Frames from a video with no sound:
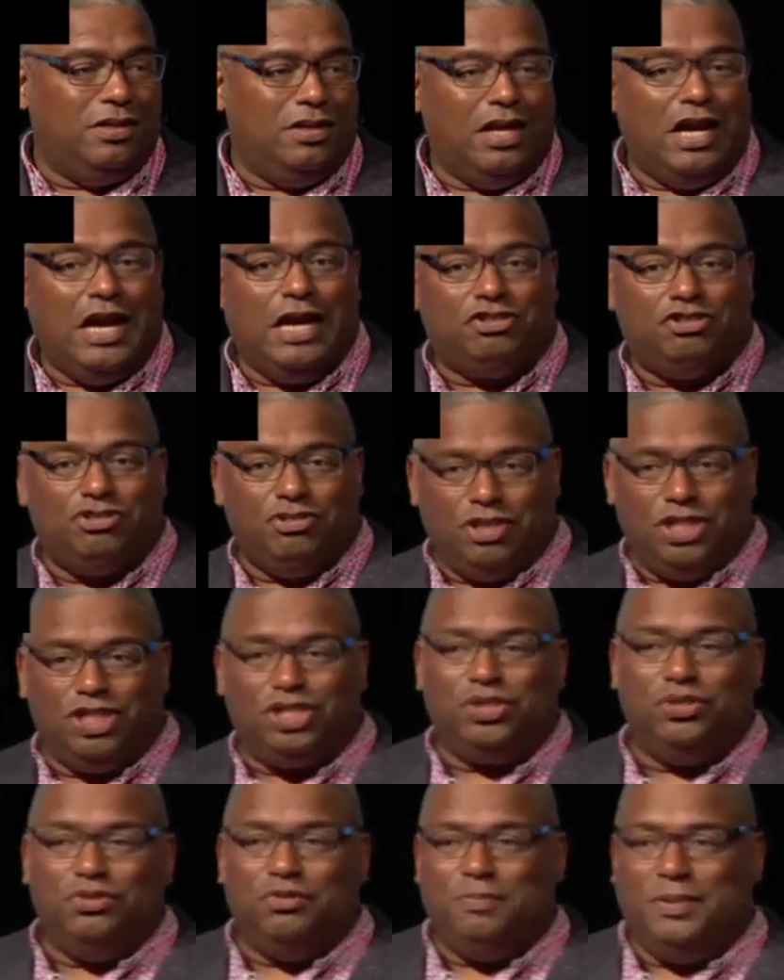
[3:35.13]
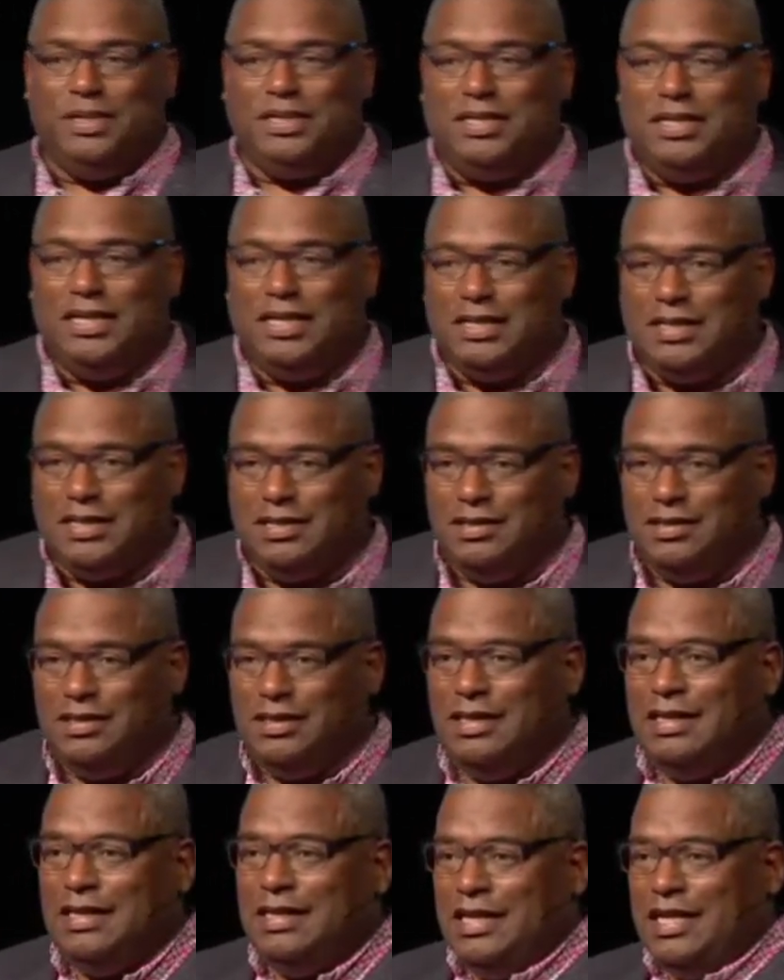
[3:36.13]
Our traditional business
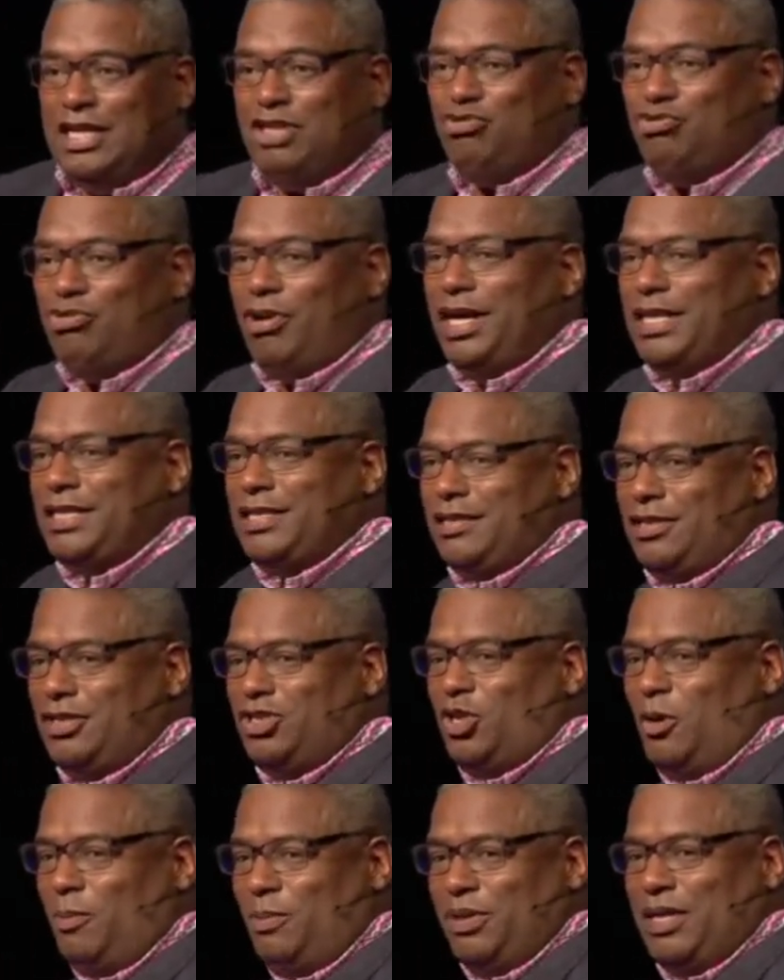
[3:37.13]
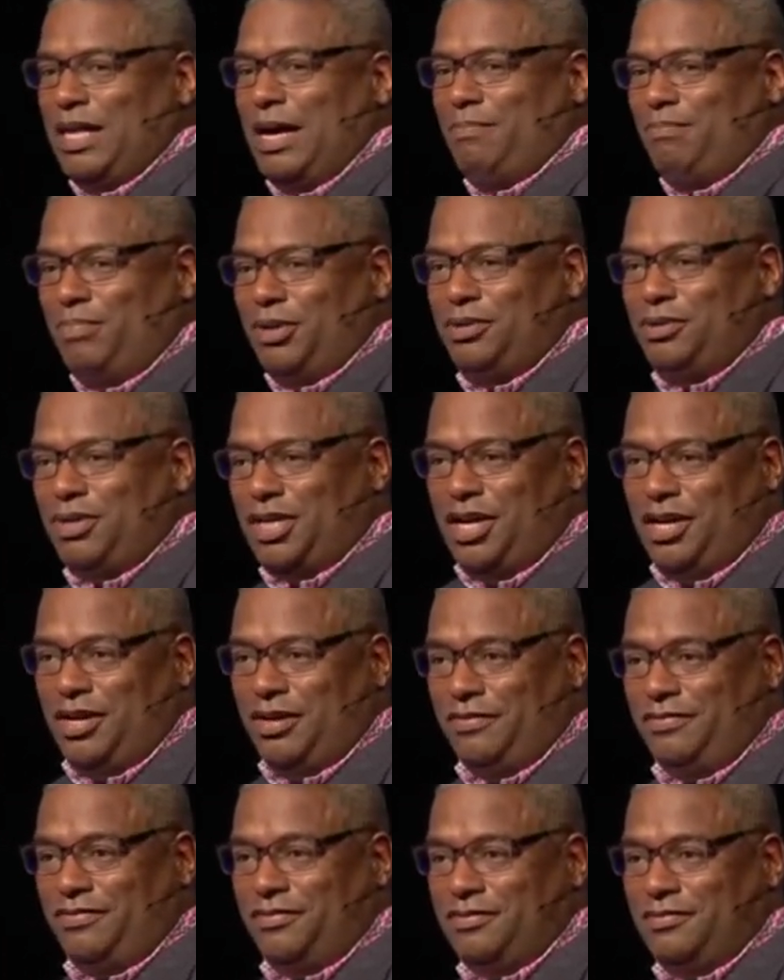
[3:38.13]
is right at the top of that blue
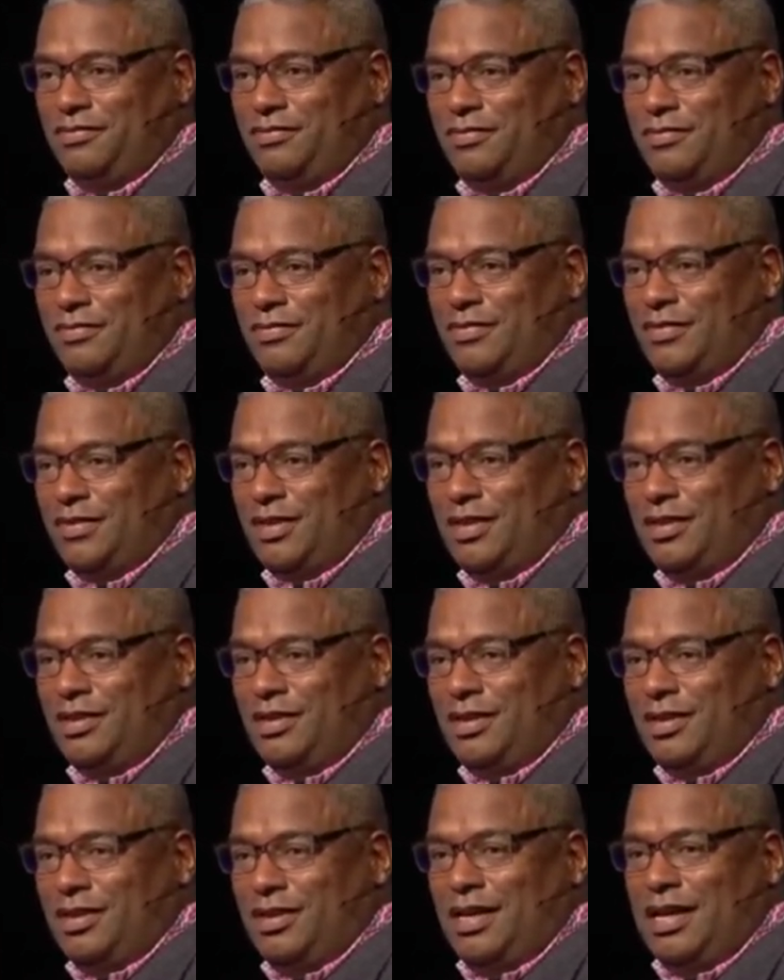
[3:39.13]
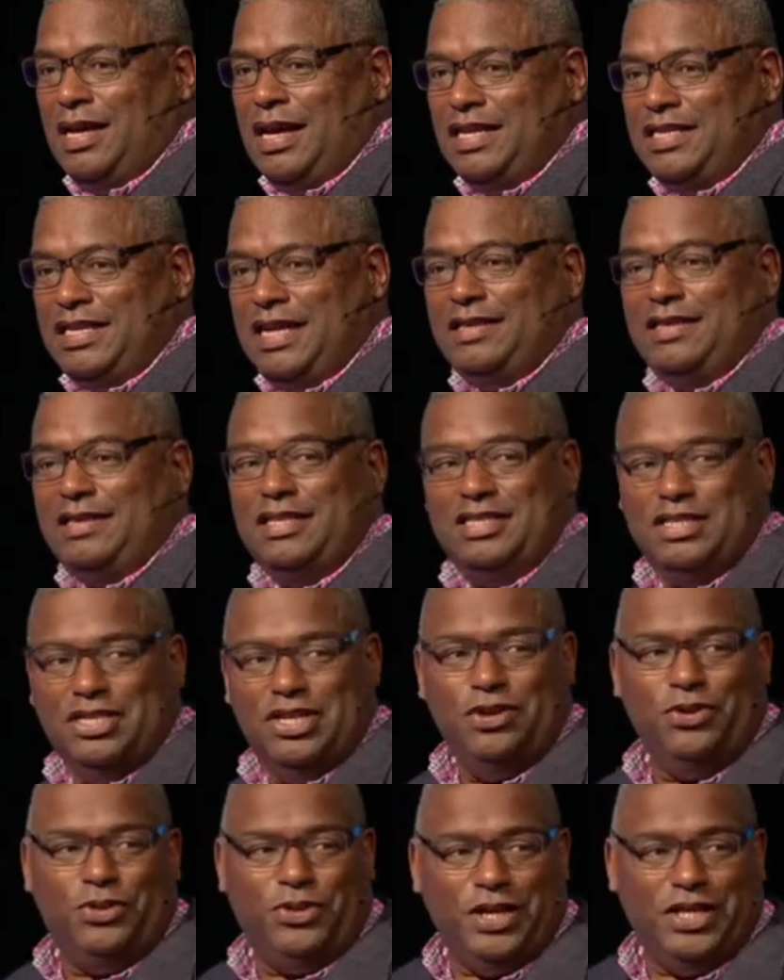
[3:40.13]
curve. And yet these
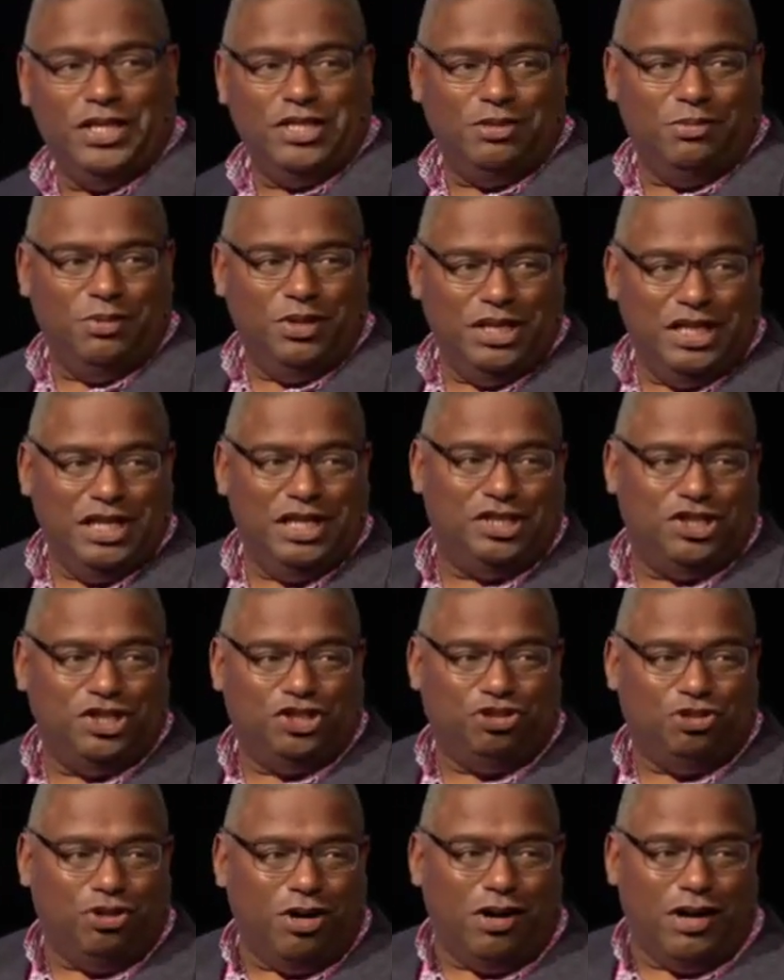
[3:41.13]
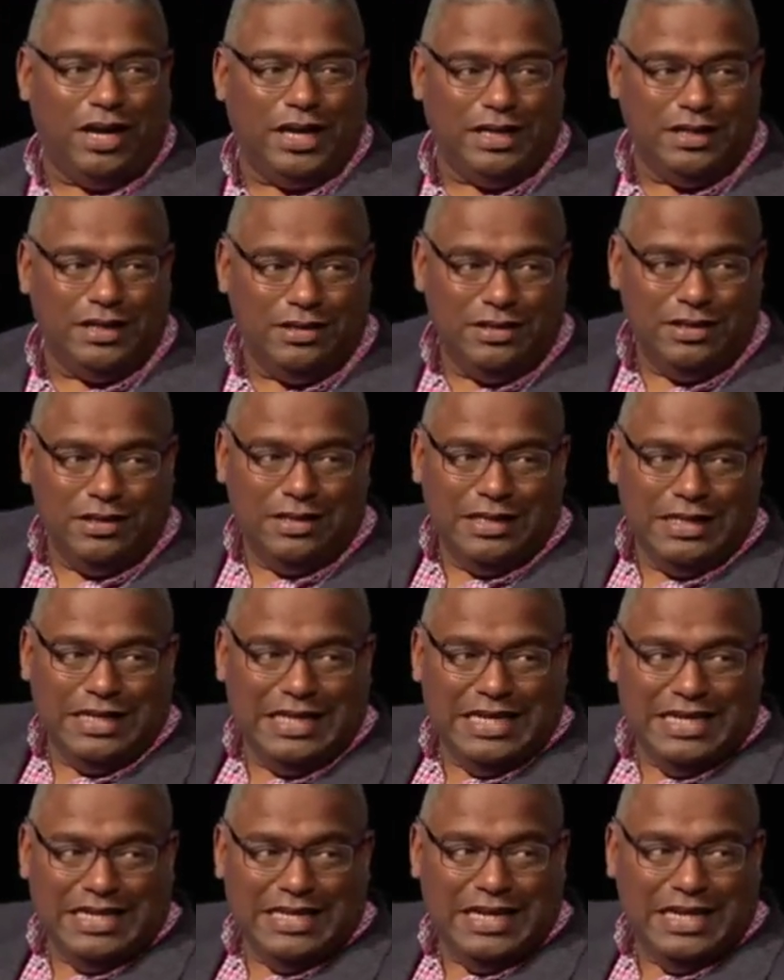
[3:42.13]
new things that we need to try
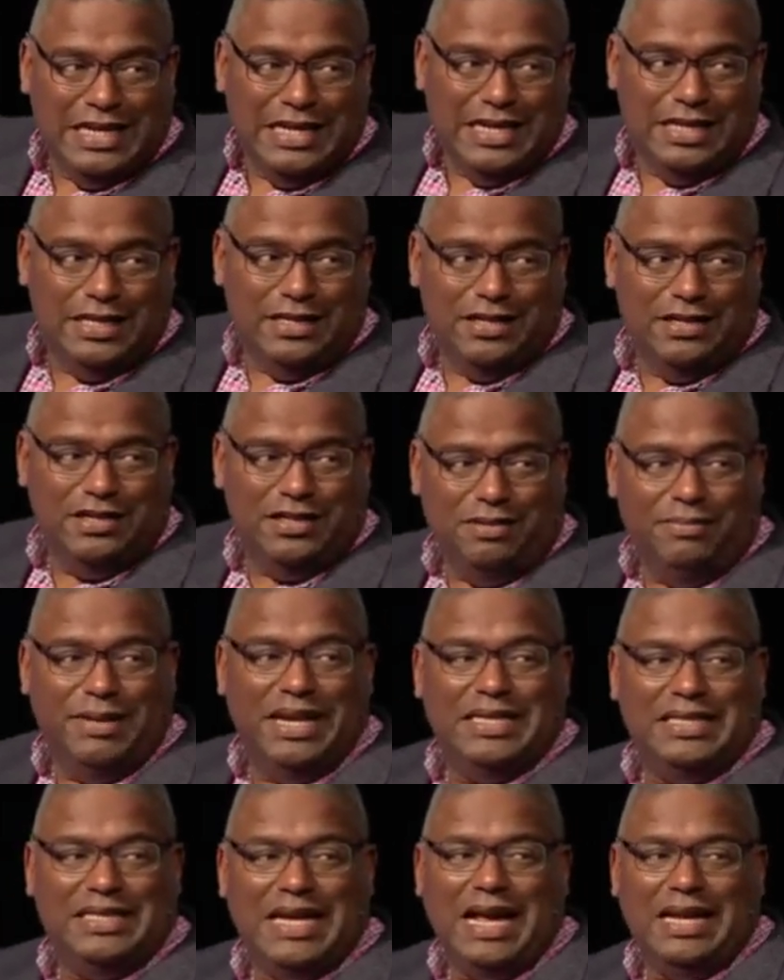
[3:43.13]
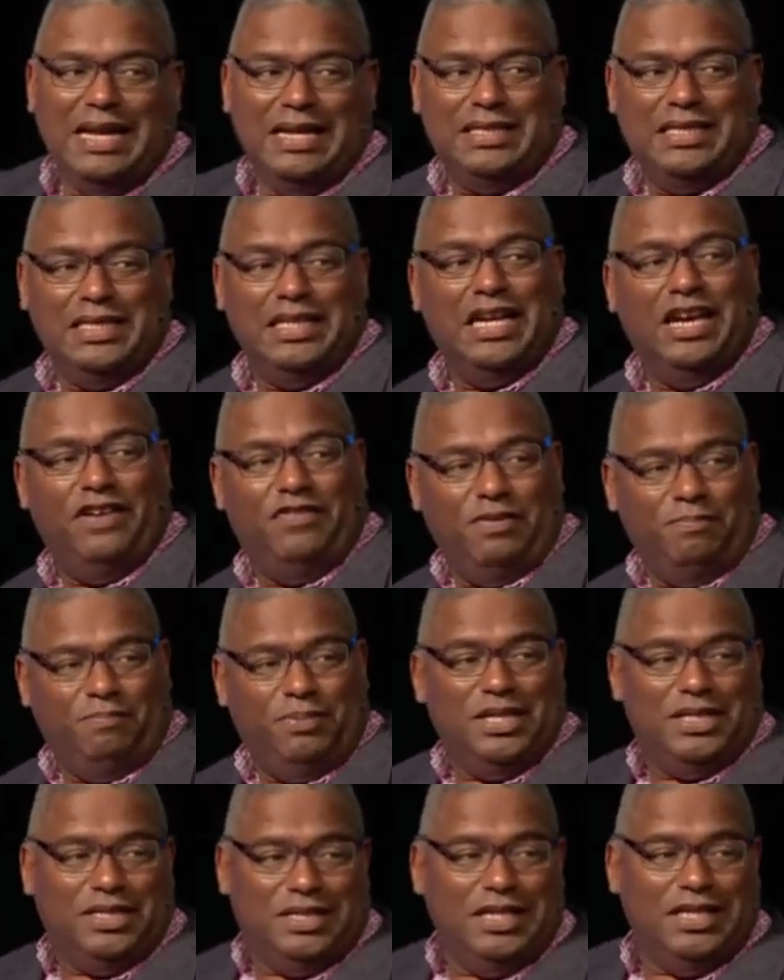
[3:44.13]
need the mentality of a
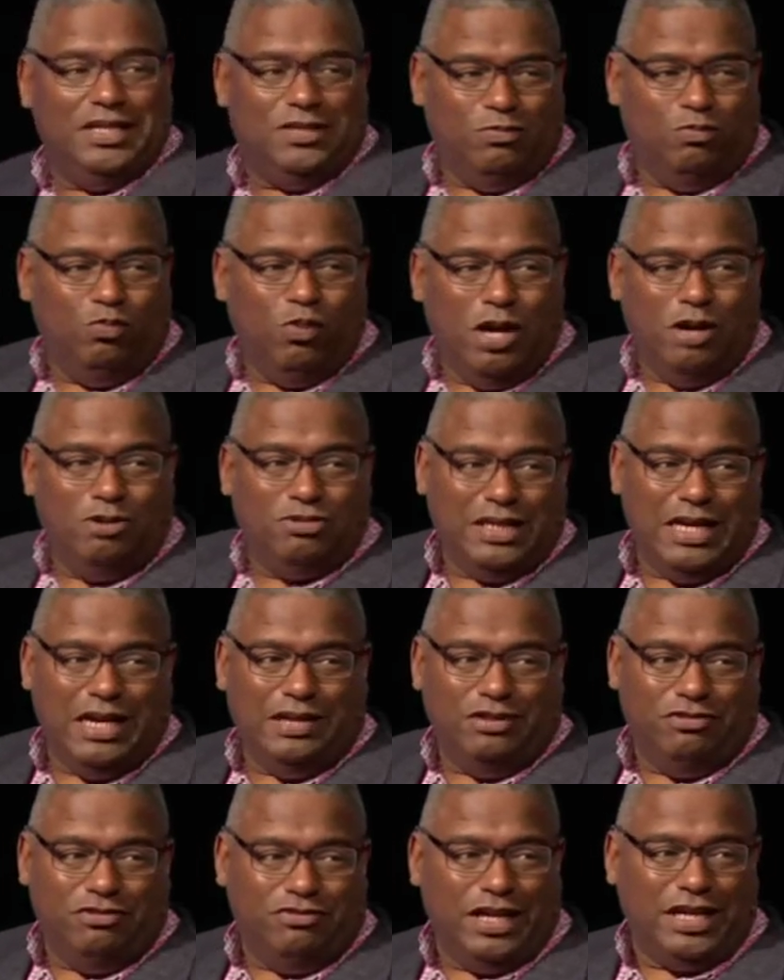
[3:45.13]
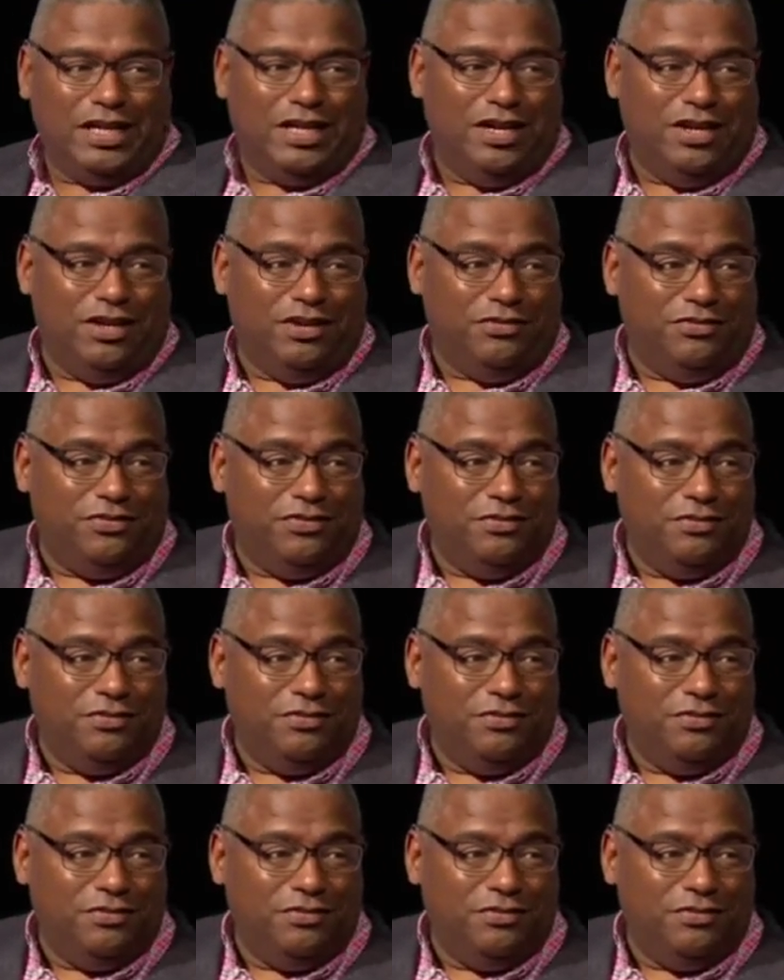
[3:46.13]
business well down the red curve.